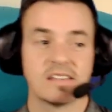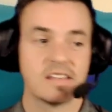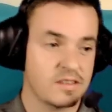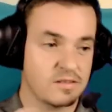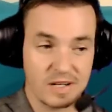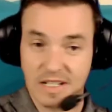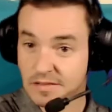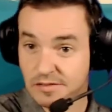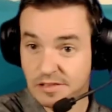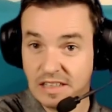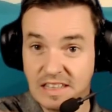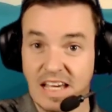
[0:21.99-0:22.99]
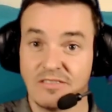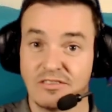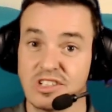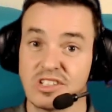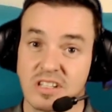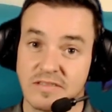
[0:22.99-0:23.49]
the three different
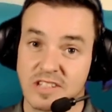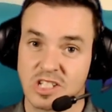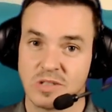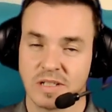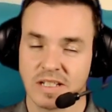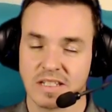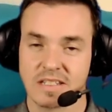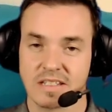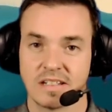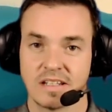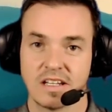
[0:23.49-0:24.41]
levels of students.